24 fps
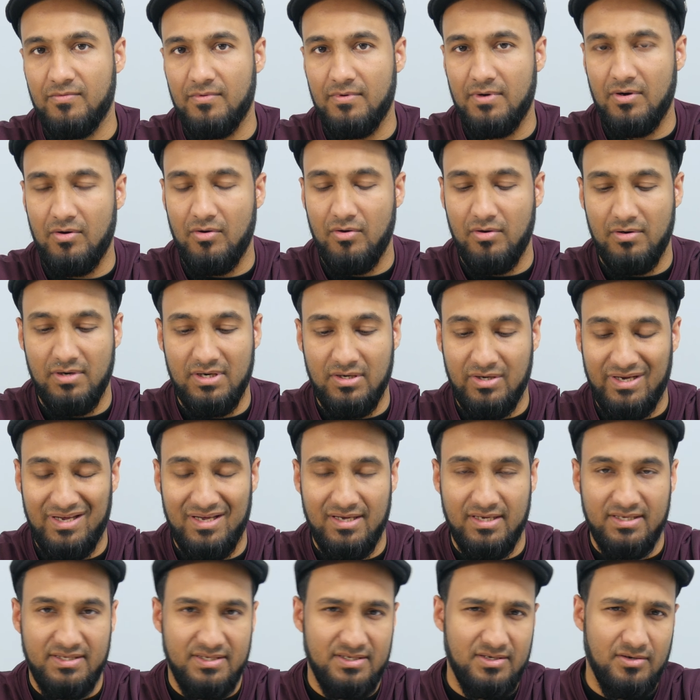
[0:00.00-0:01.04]
or
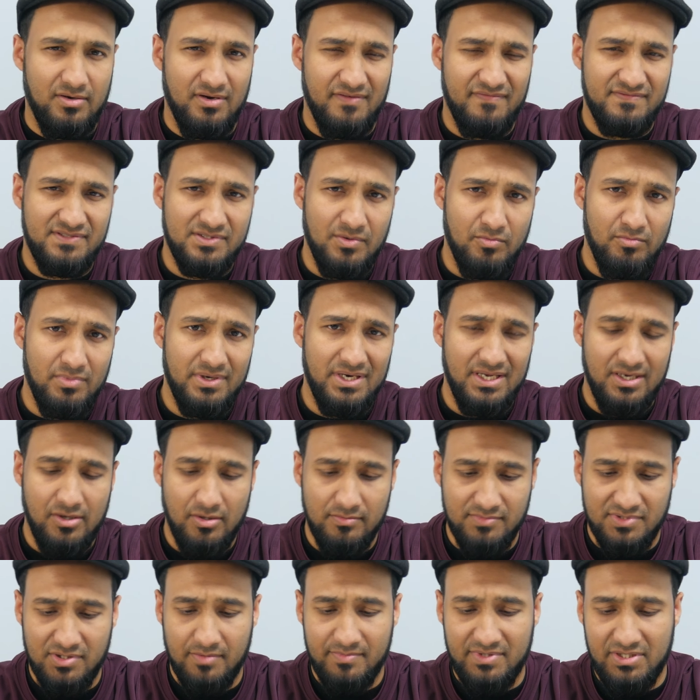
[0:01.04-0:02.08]
if somebody
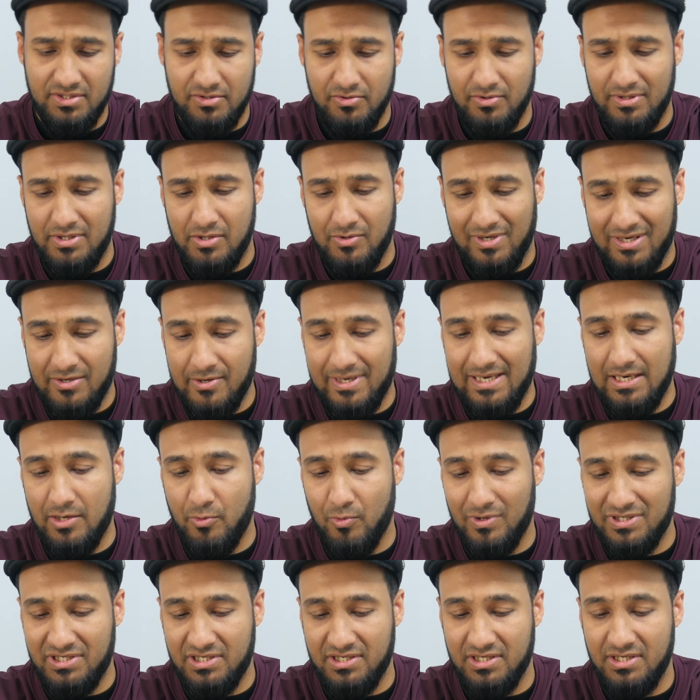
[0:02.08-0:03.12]
comes up to you and you quickly
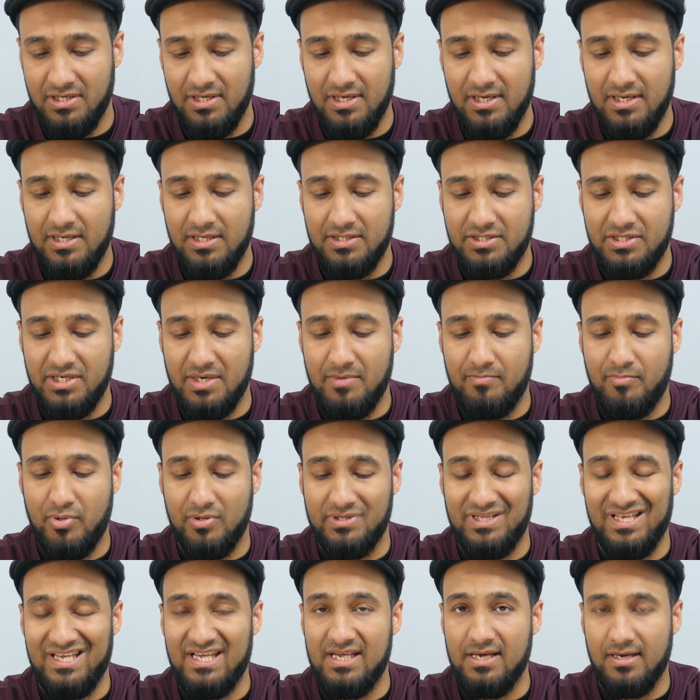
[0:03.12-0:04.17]
want to put
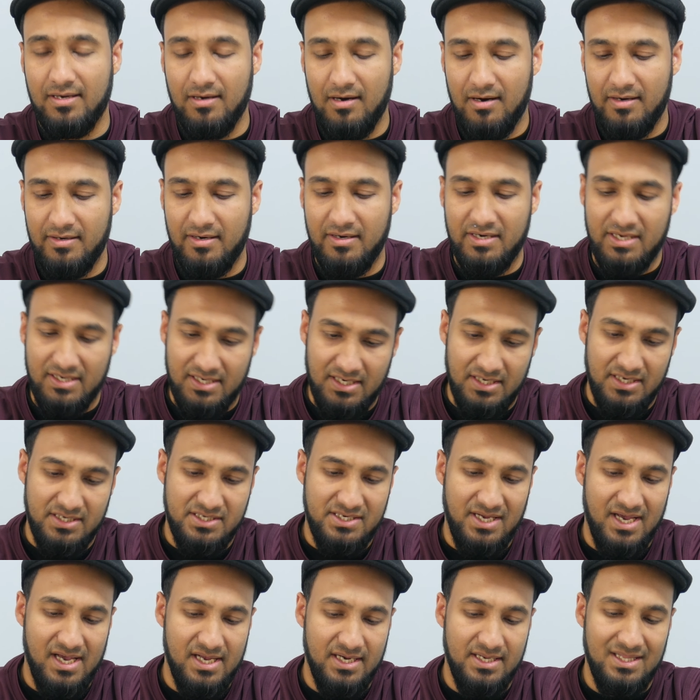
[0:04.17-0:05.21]
the ear guard on, you can
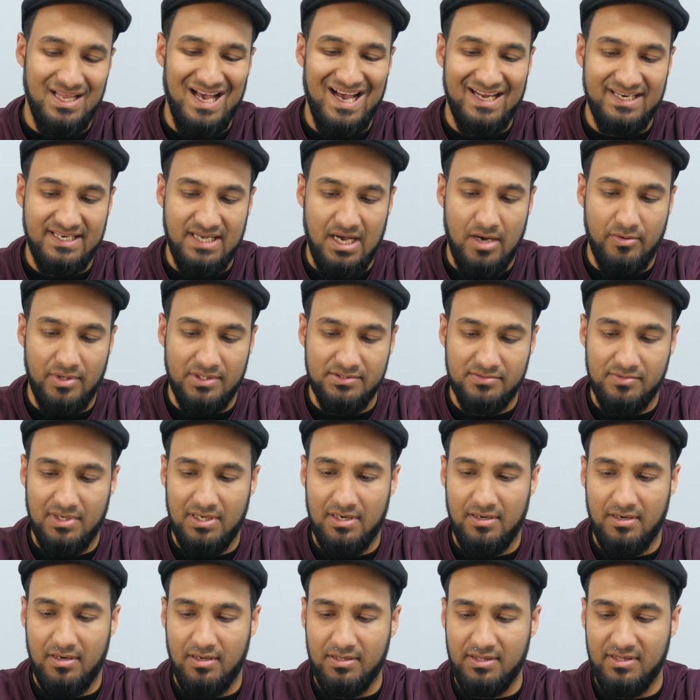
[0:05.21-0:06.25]
turn that down as well.
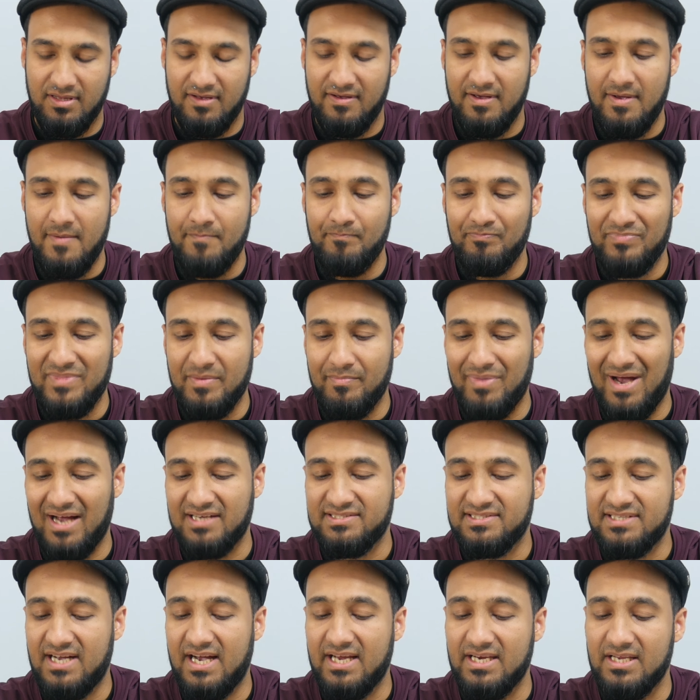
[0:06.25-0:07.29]
And on the back
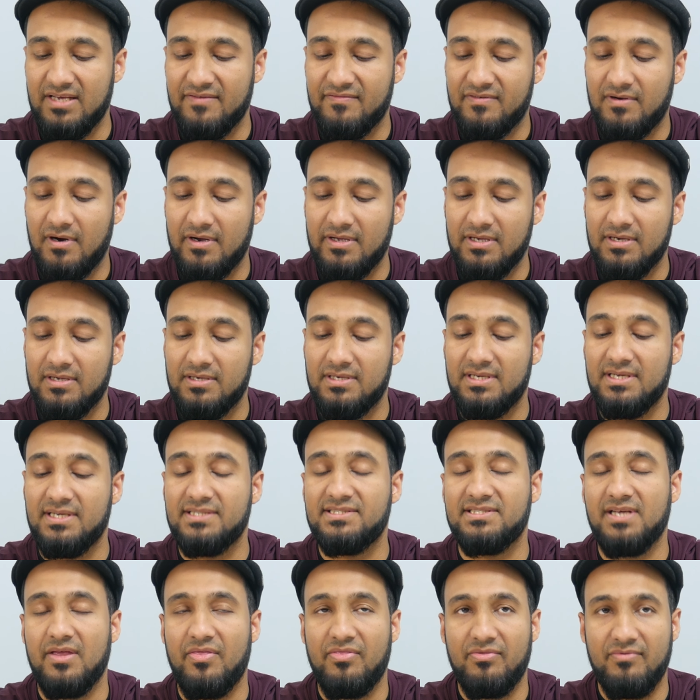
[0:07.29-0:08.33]
side you've got your
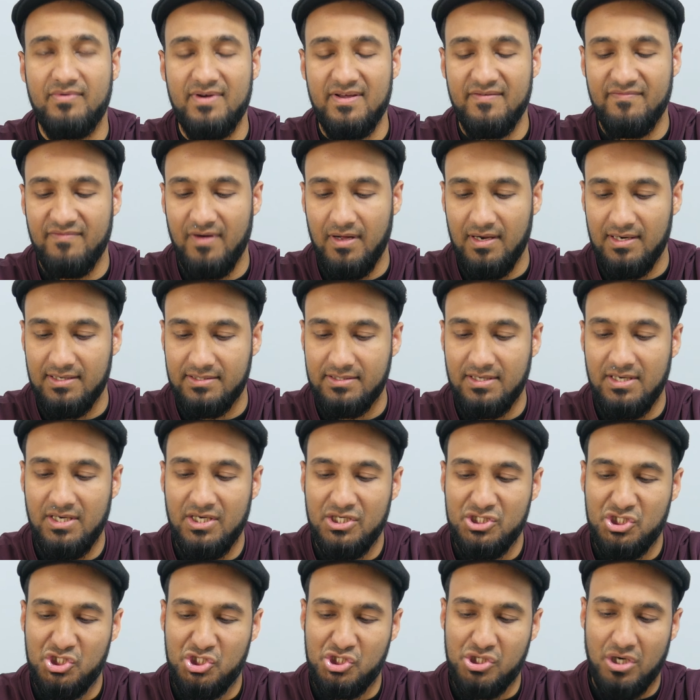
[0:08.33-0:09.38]
DC 3-volt
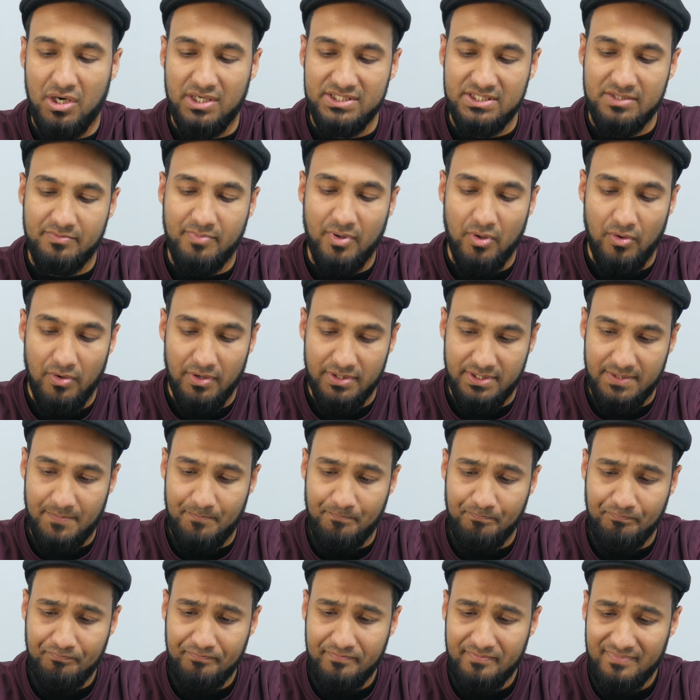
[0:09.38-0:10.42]
charger port,
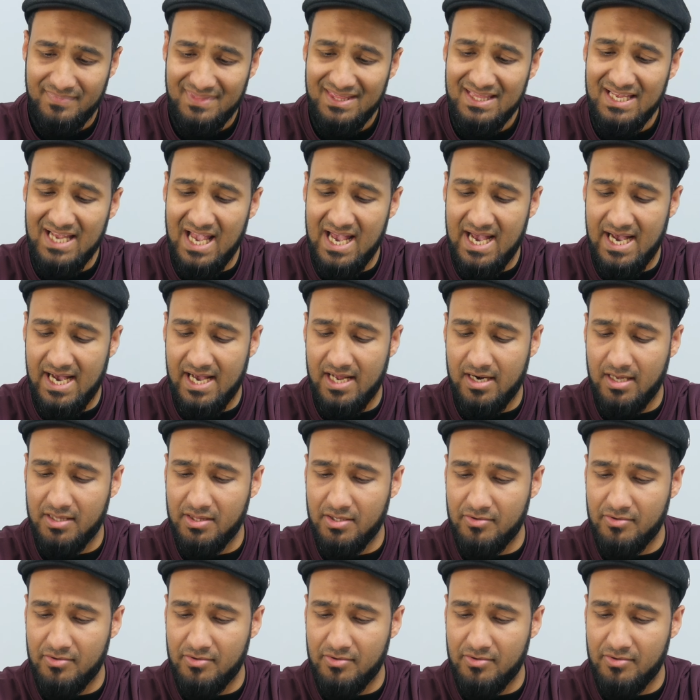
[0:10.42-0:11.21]
and on the